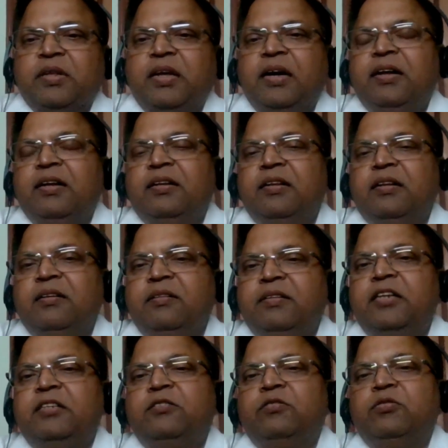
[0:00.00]
and
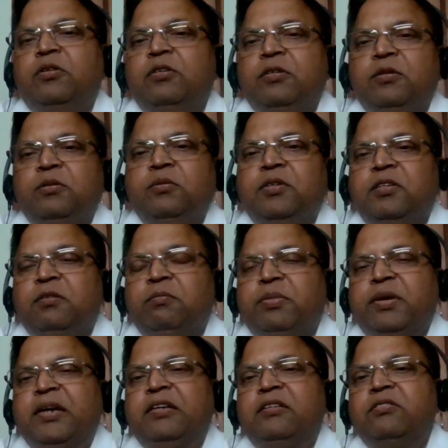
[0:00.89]
that's what
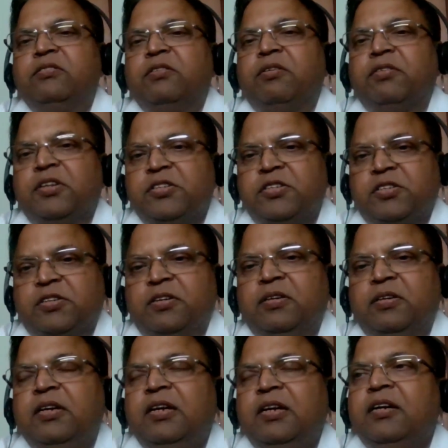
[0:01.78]
it brings the risk,
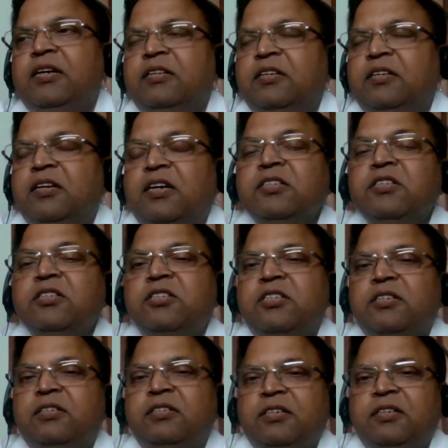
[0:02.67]
the
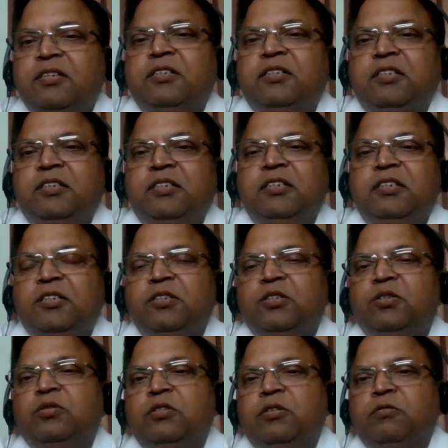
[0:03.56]
uncertainty
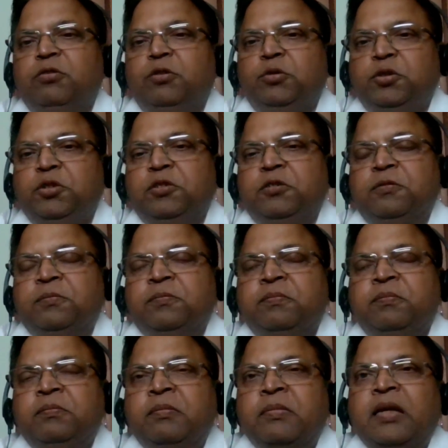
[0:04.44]
into the future.
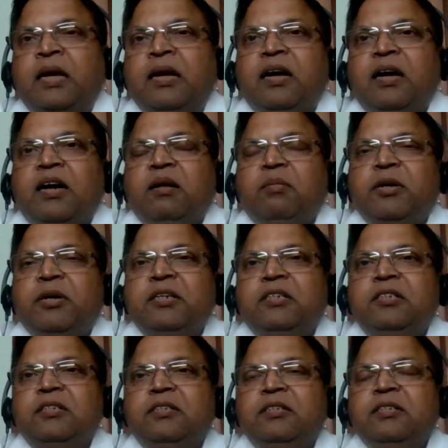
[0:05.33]

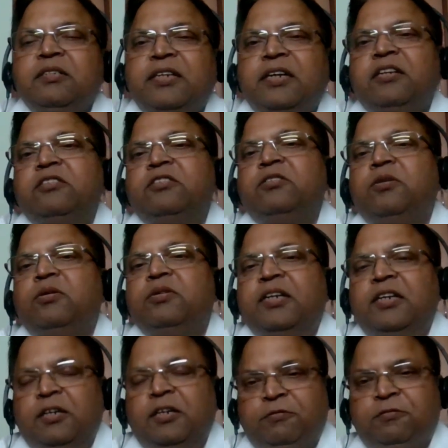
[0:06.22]
But that is
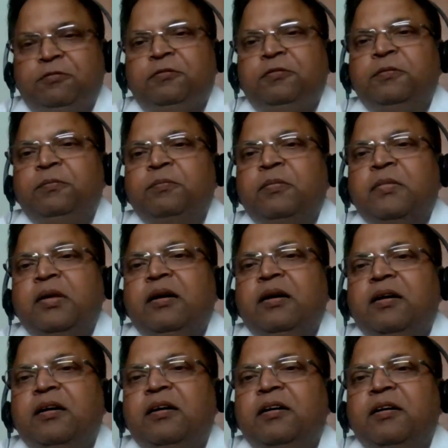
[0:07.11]
not enough.
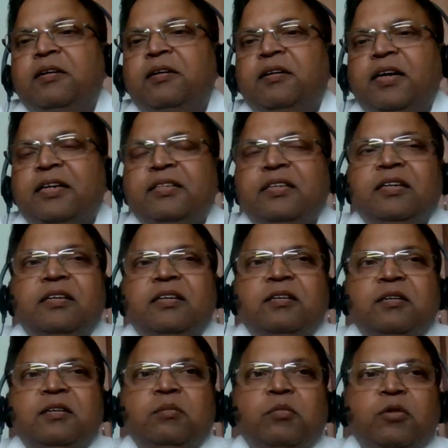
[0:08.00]
I
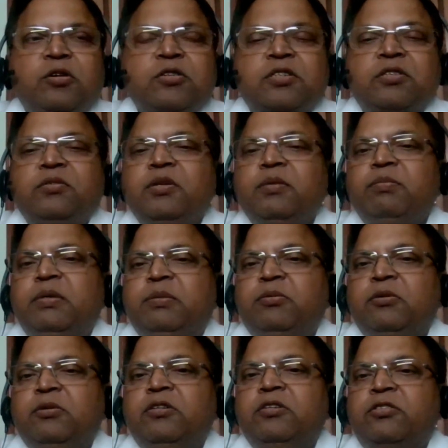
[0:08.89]
think most of the
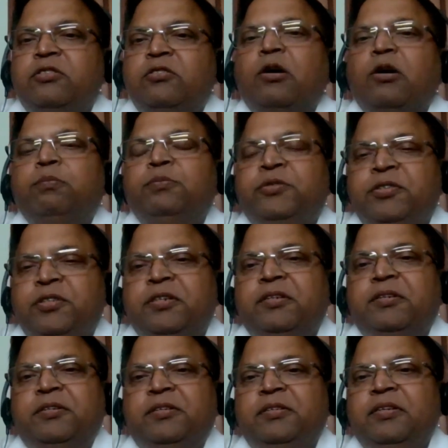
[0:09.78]
people stops
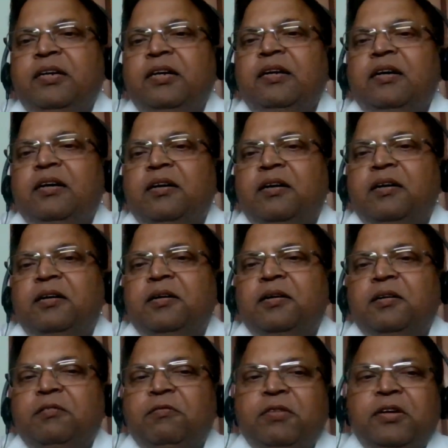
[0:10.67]
here
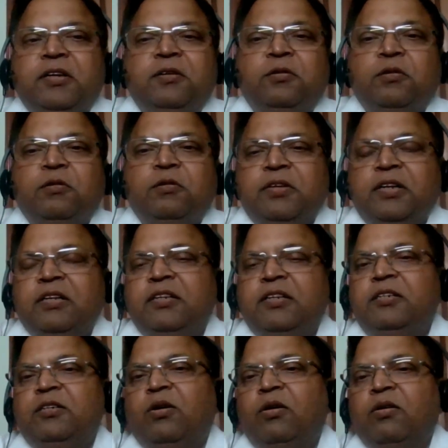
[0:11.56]
when
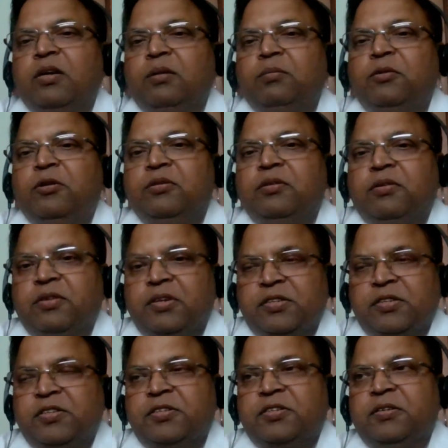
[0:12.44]
they talk about the
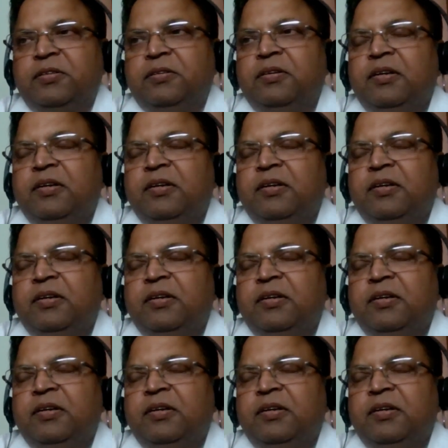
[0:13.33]
risk.